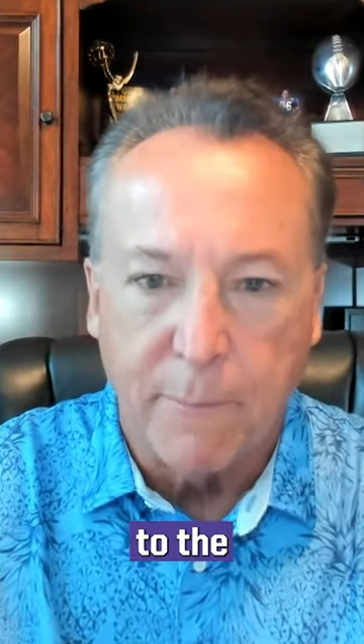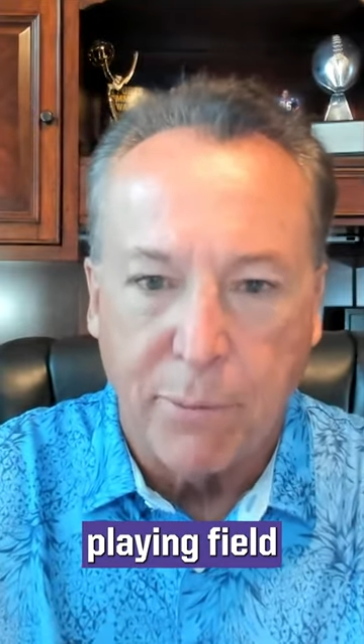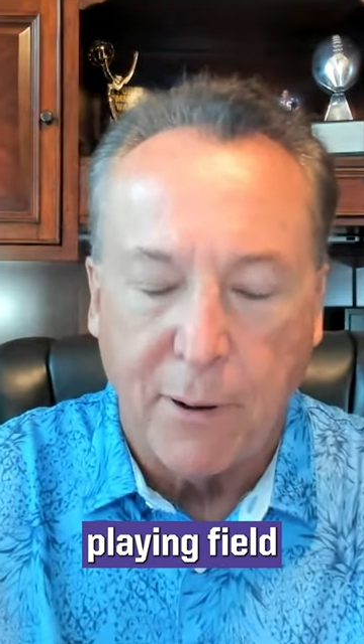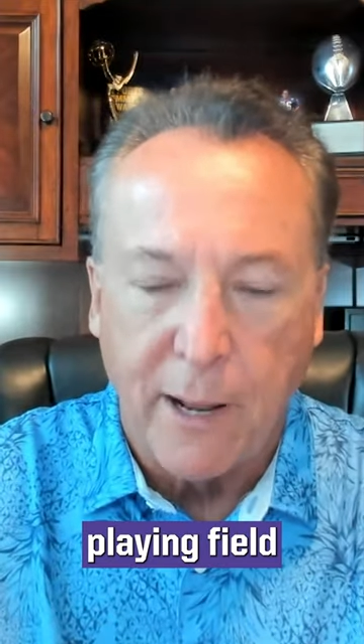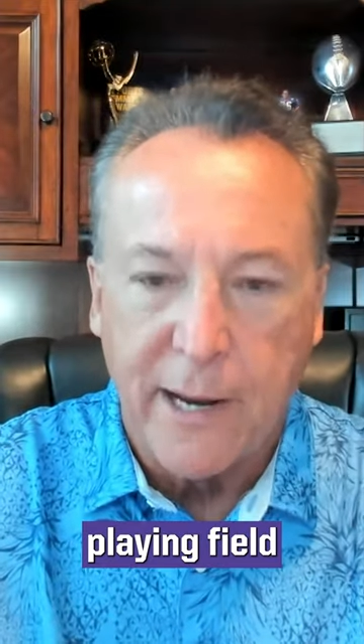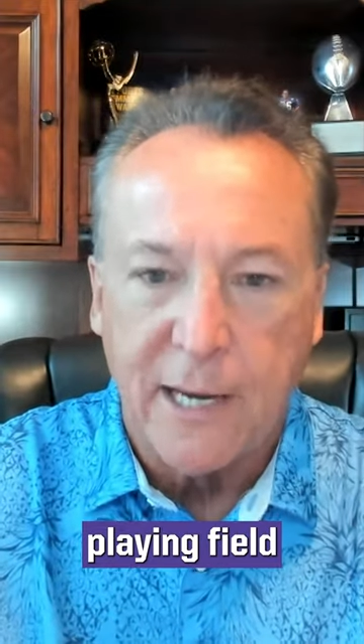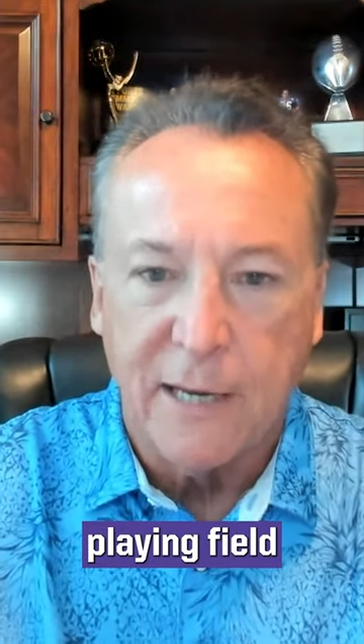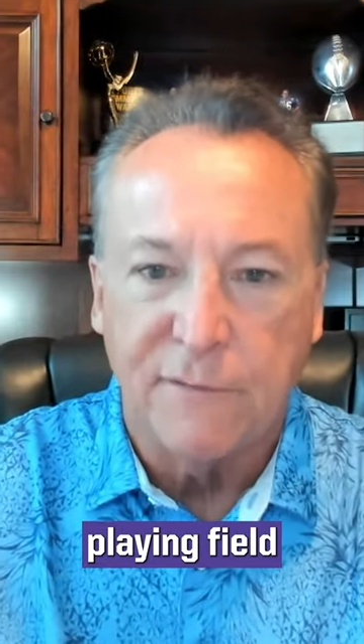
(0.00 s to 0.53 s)

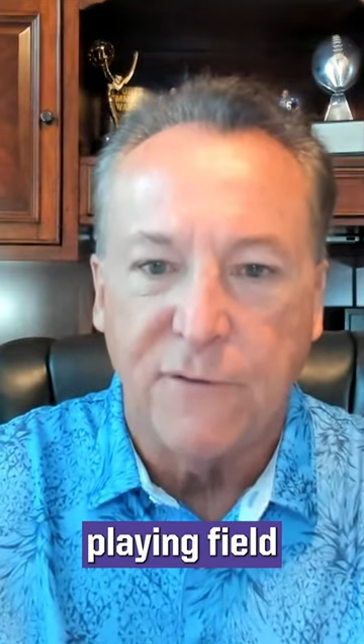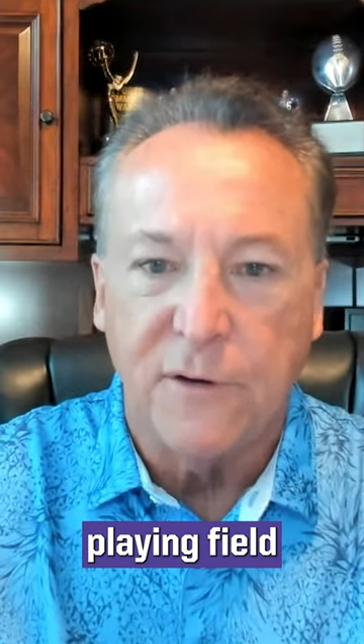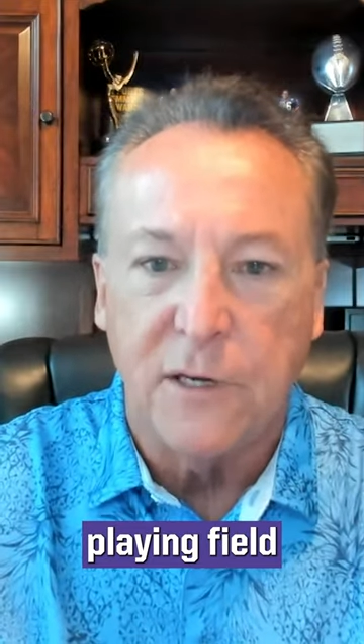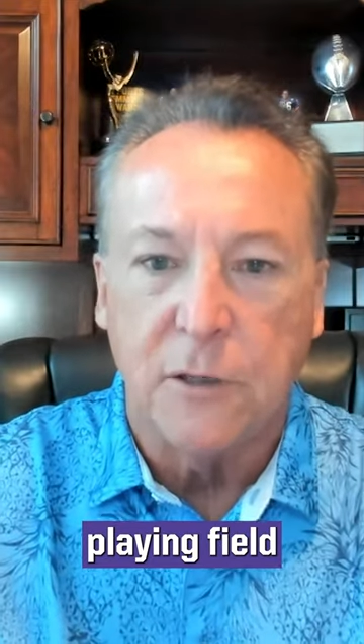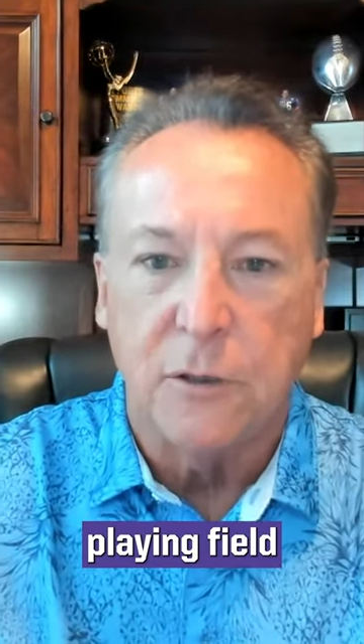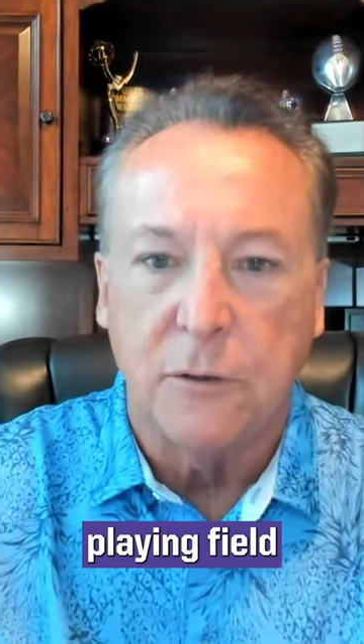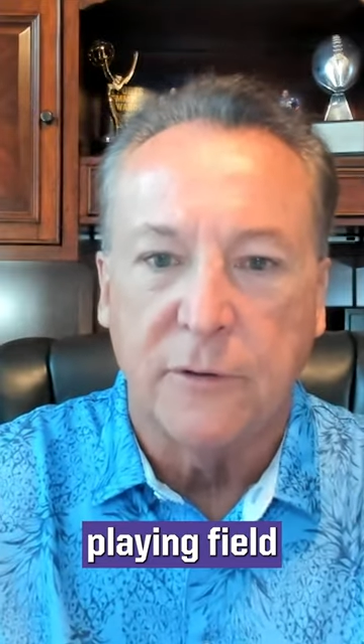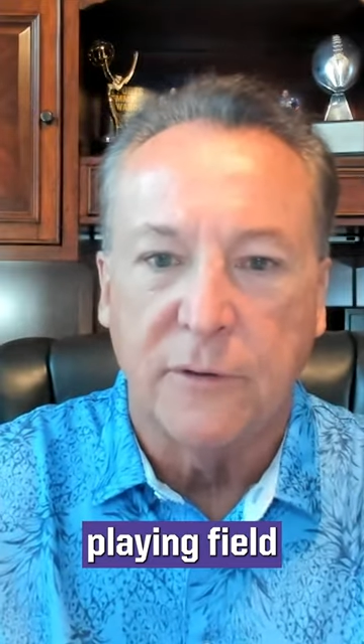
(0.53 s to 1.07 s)
playing
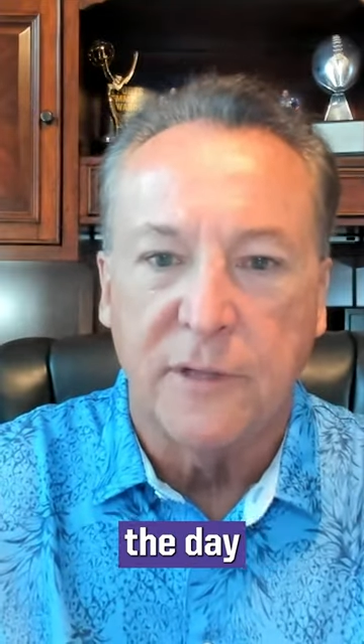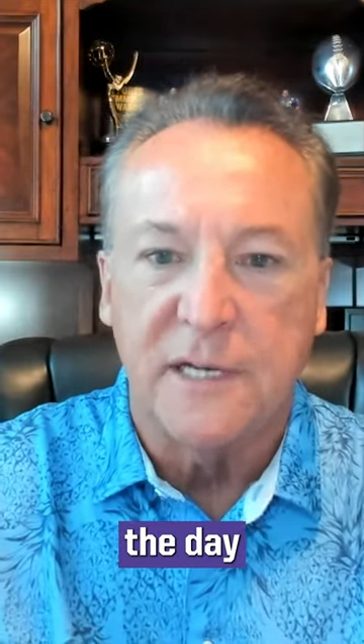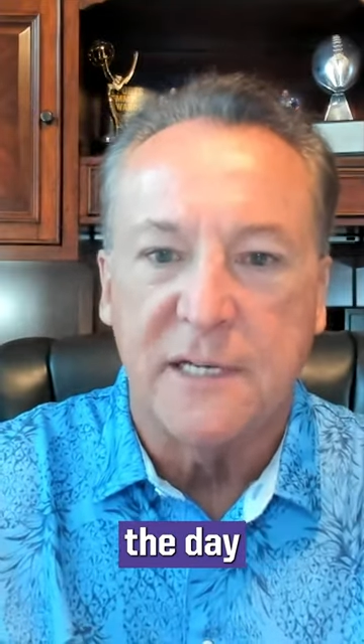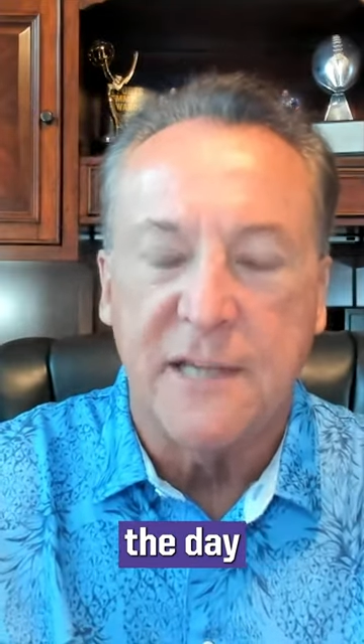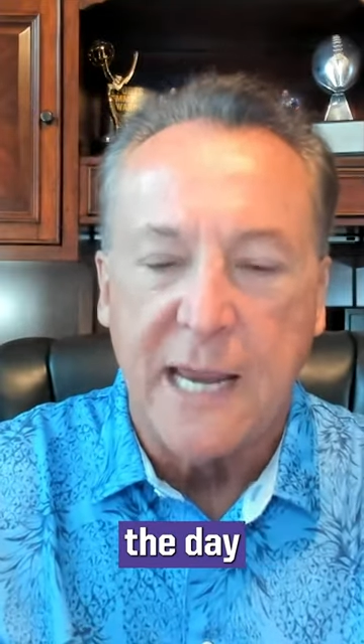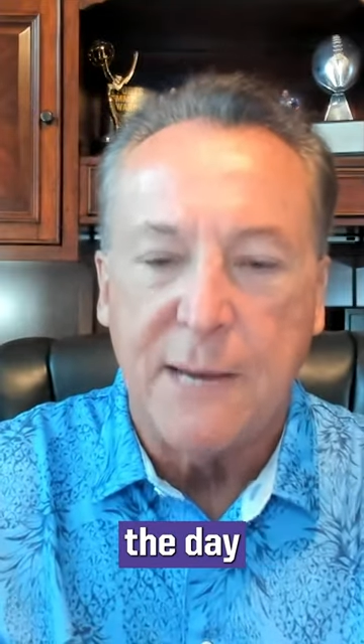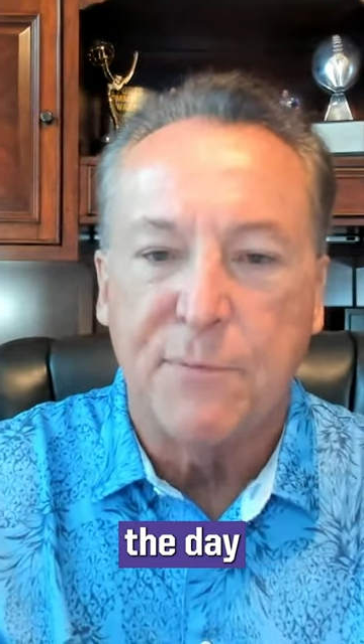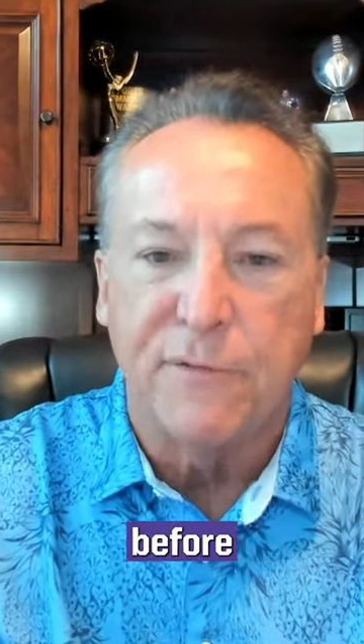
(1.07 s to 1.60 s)
field the
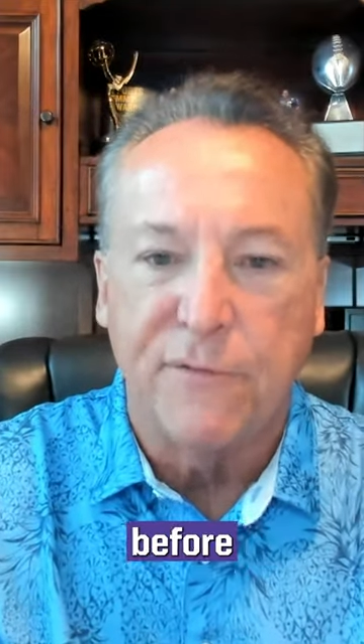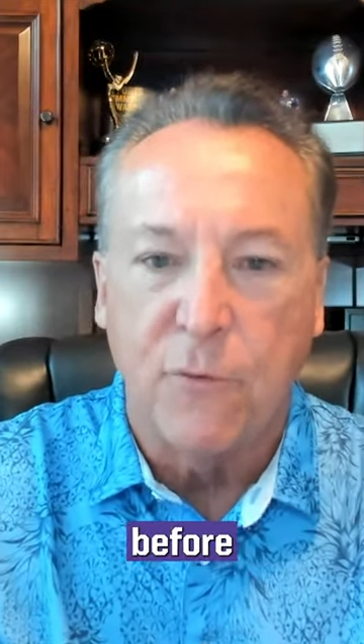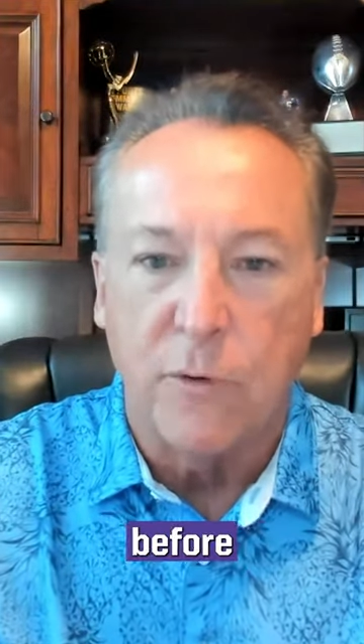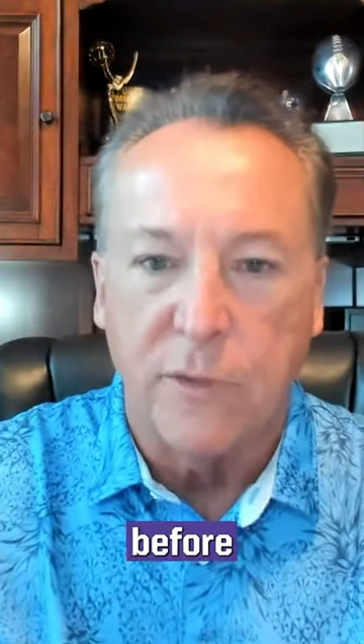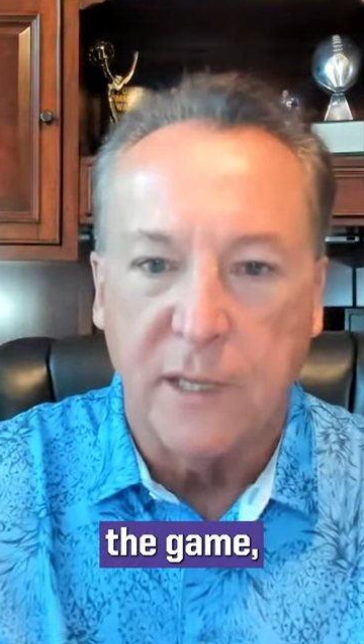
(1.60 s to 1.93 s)
day before